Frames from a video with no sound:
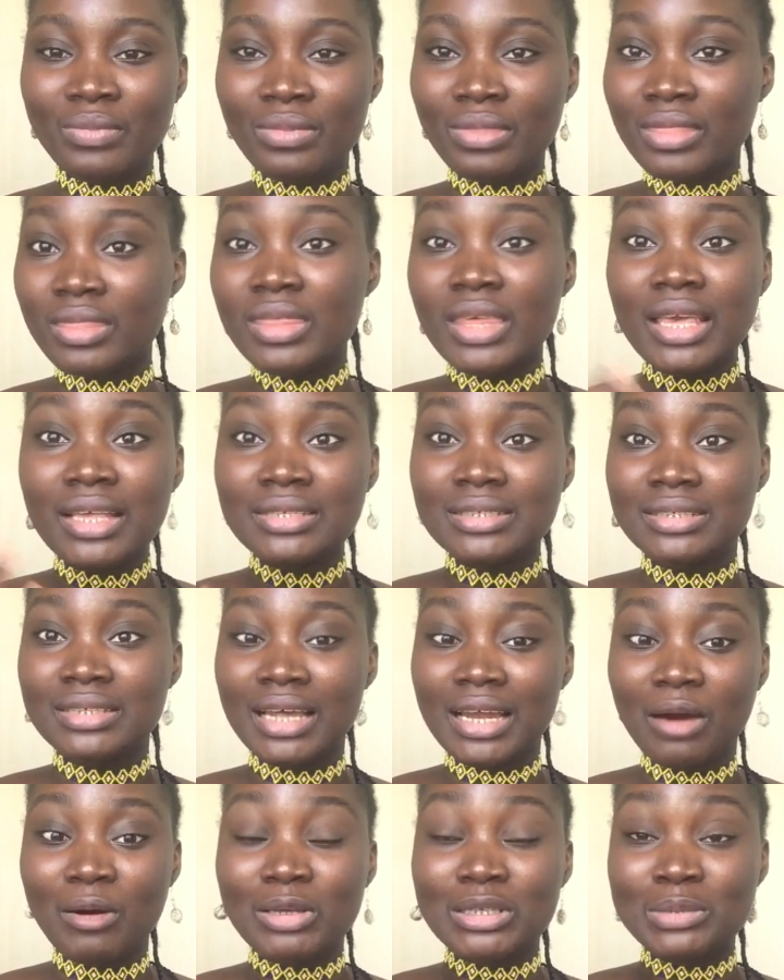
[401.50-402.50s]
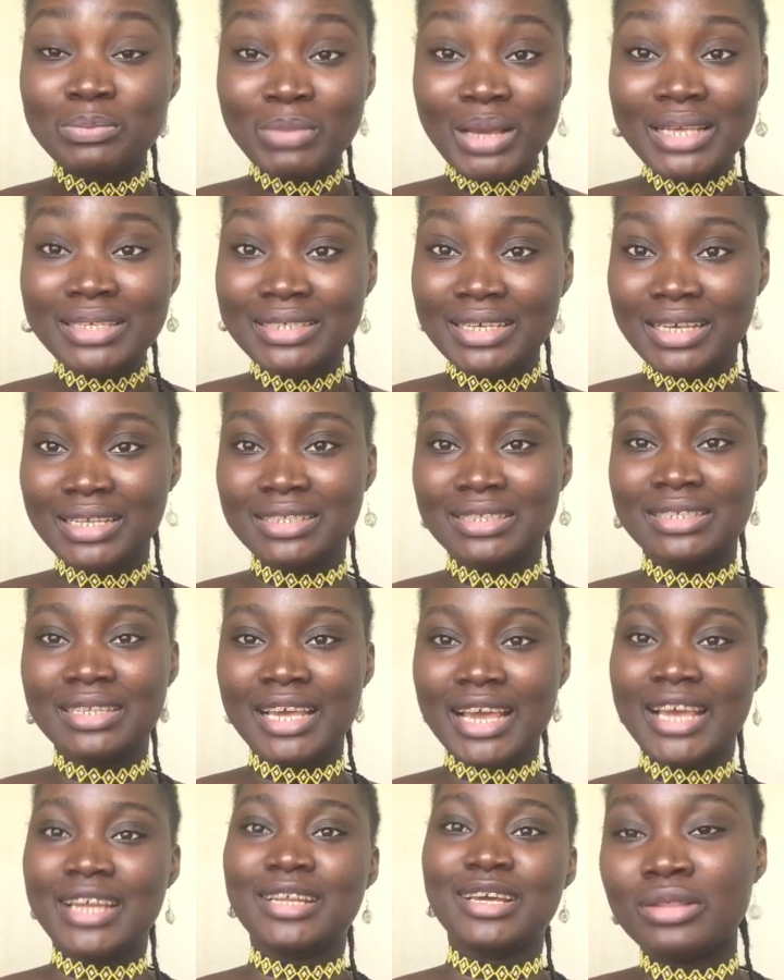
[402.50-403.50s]
things that I was missing.
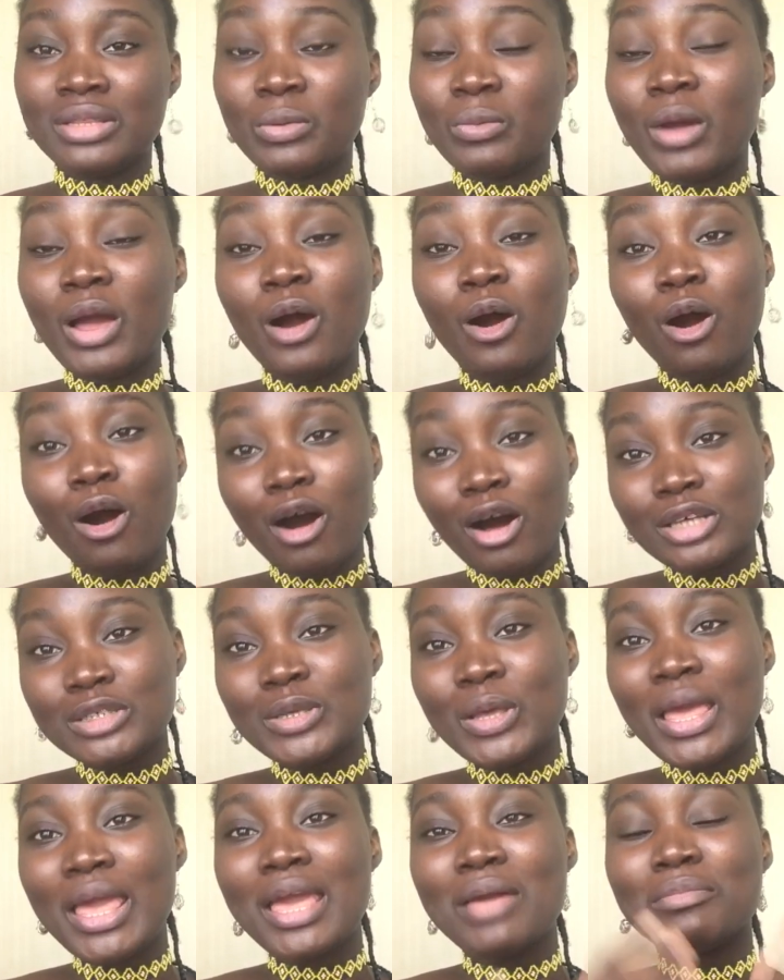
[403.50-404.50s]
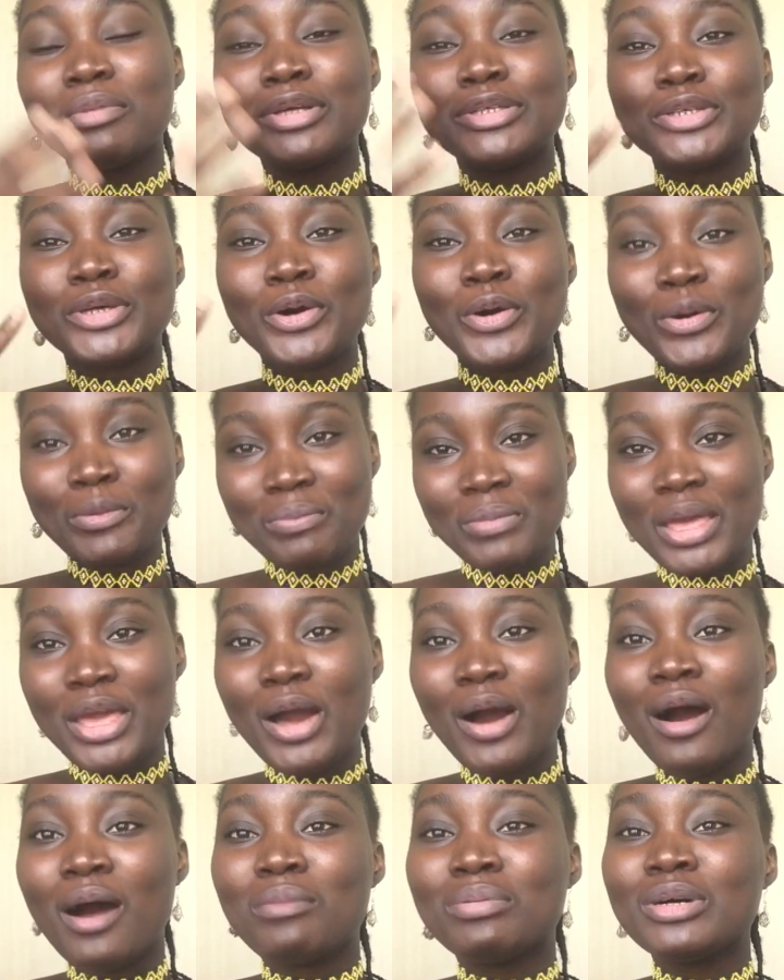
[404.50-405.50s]
Then they were also able to hook me
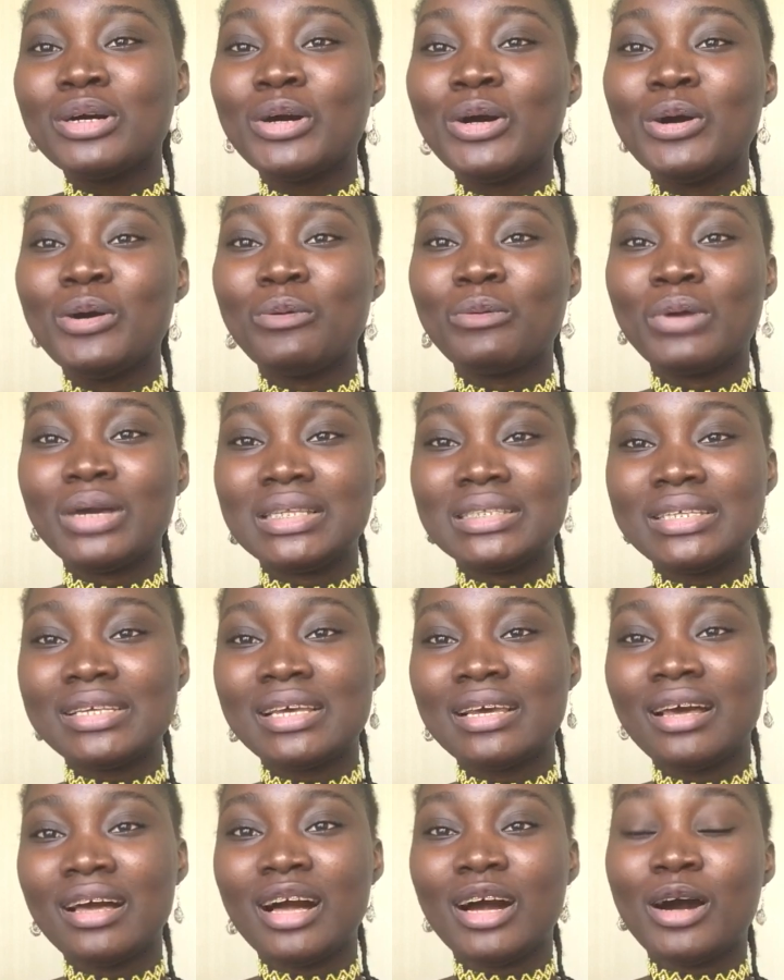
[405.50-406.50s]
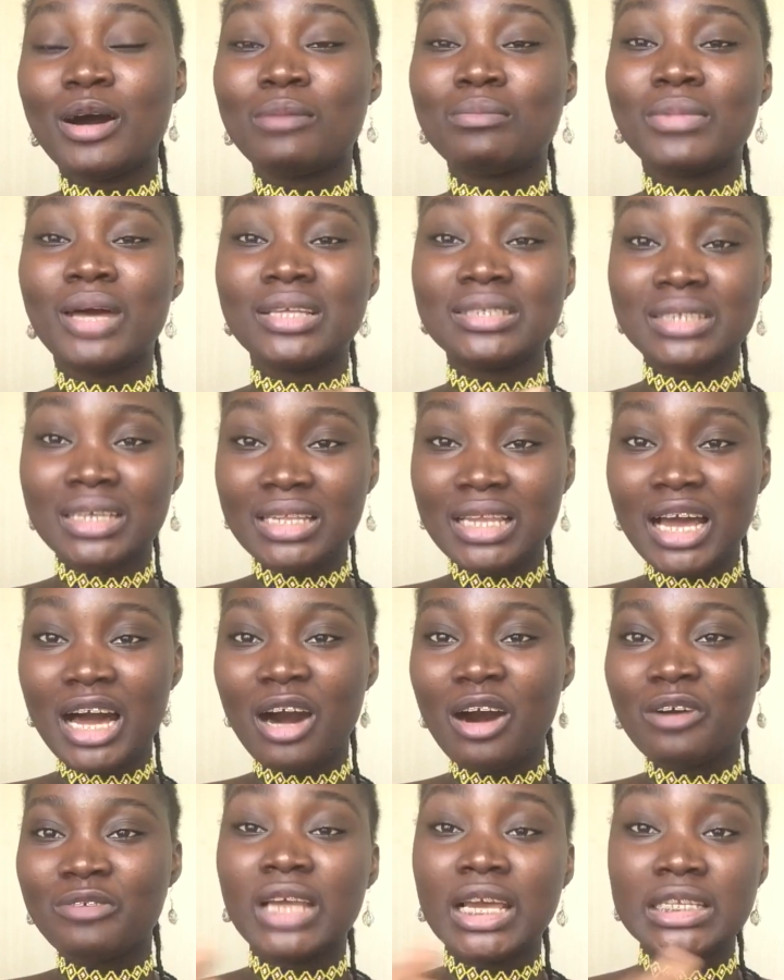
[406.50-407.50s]
up with a dealer
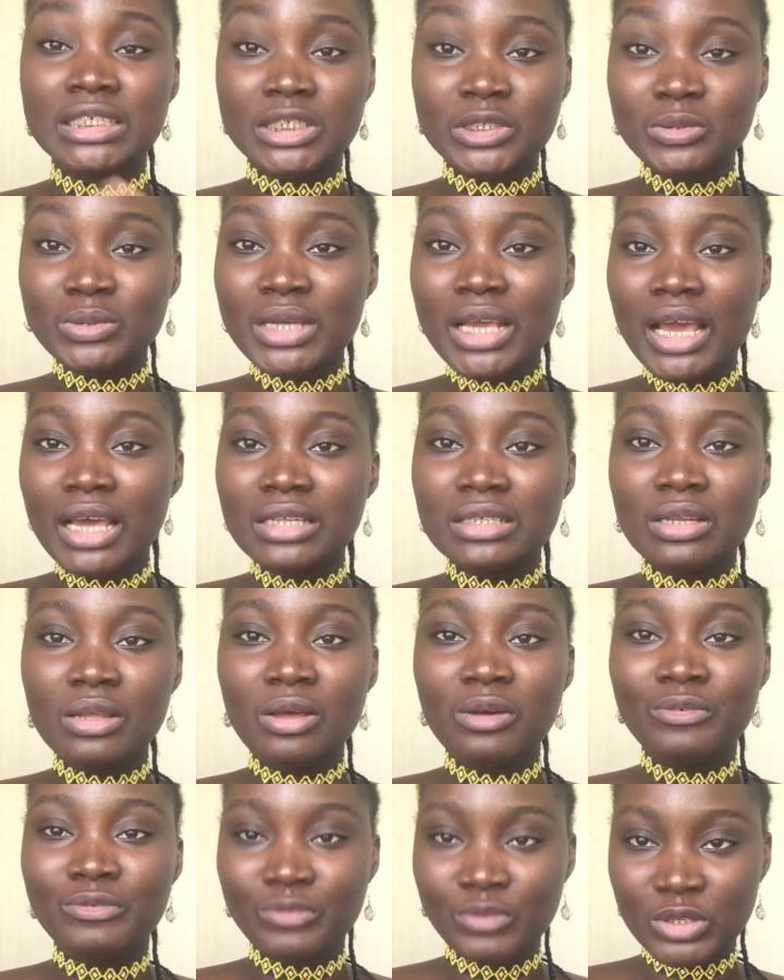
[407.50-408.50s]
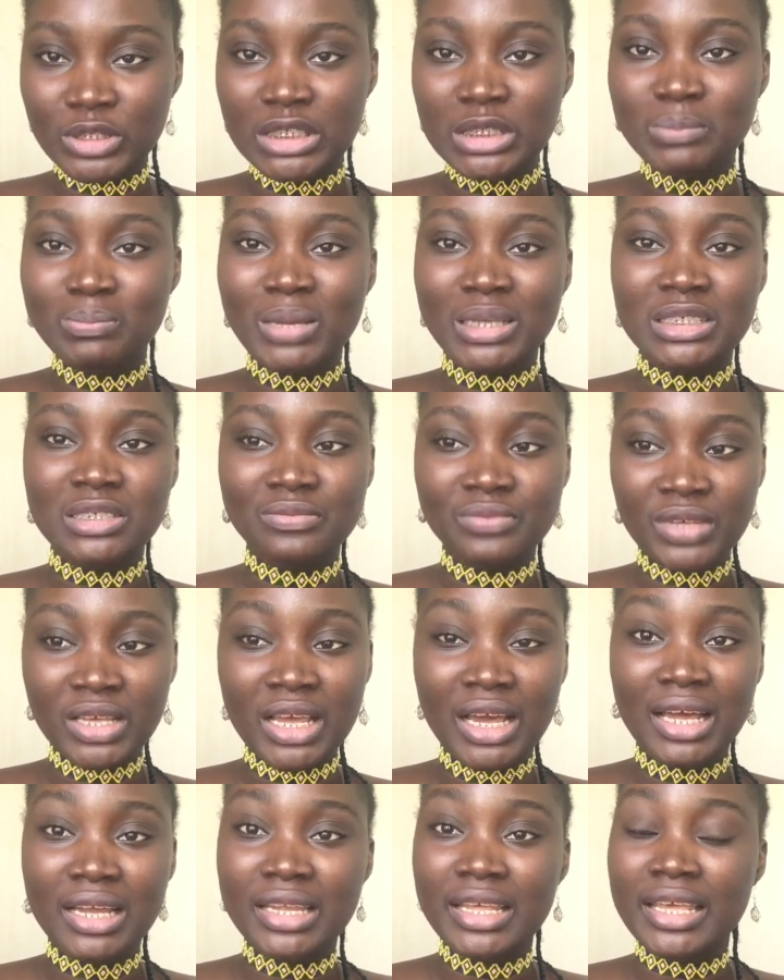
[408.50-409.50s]
of Nigerian food
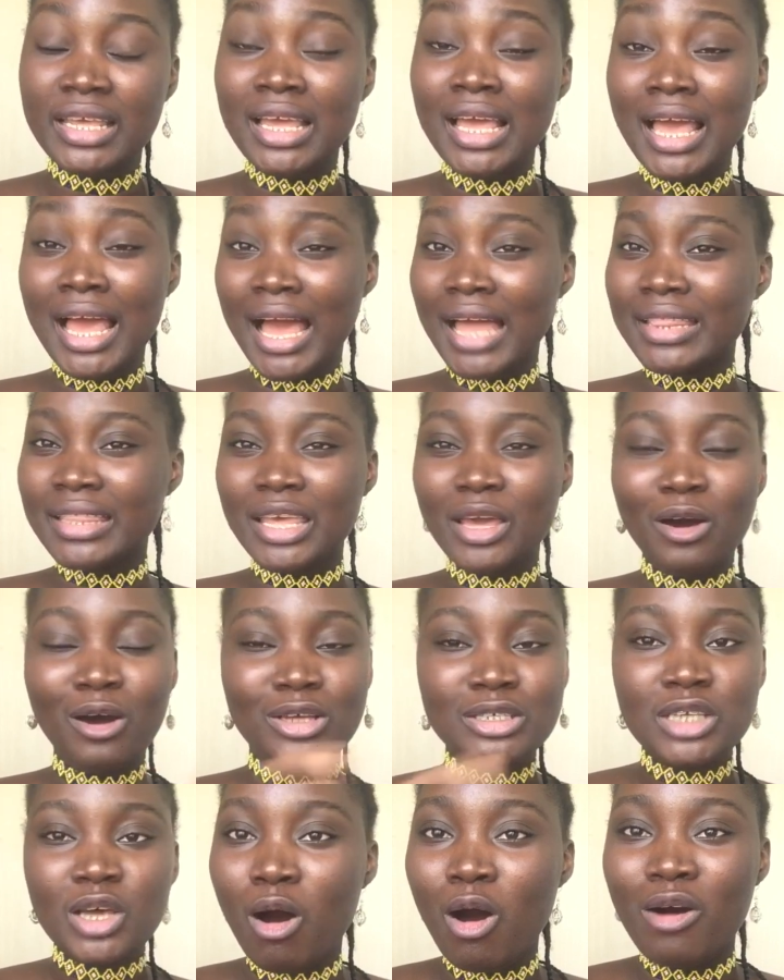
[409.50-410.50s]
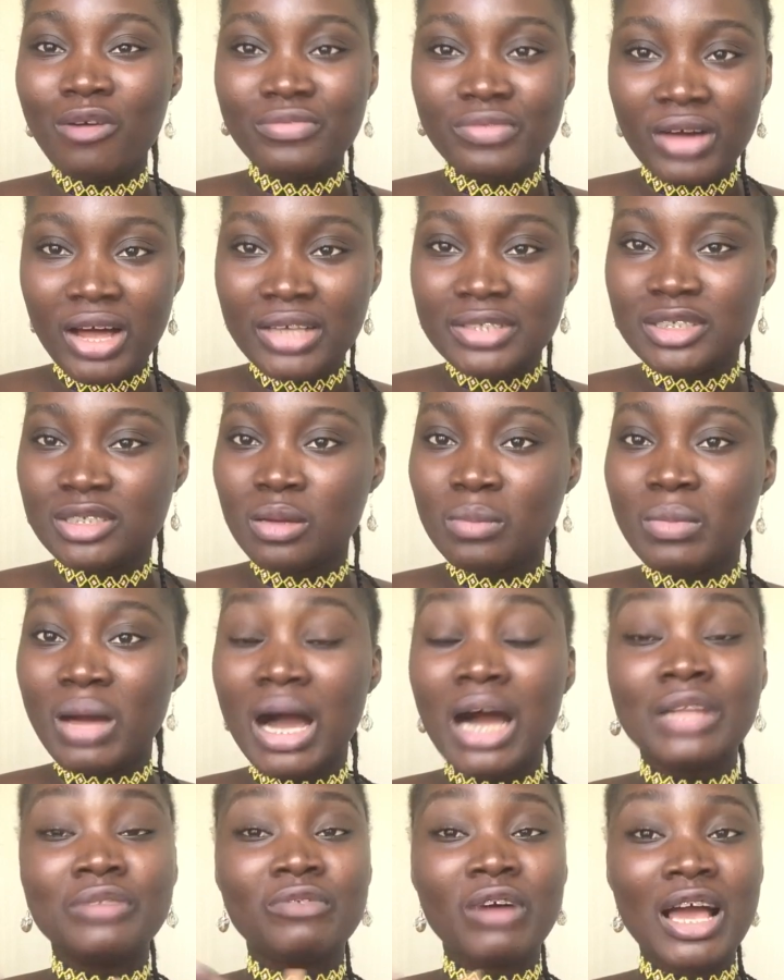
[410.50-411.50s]
specifically, and they also offer some
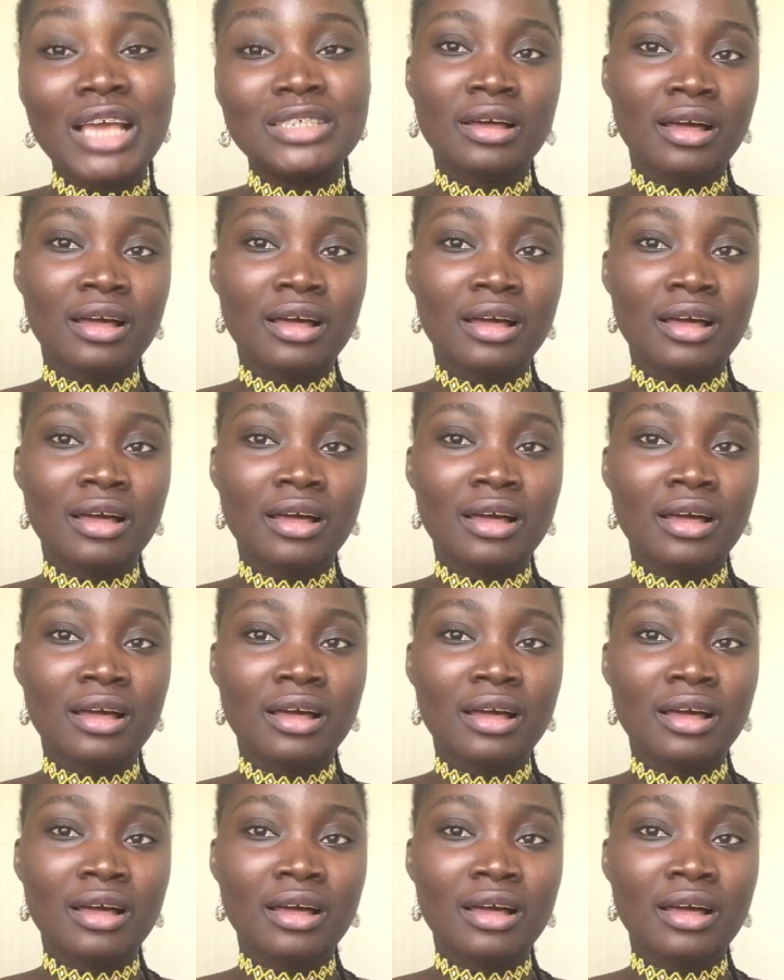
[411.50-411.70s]
advice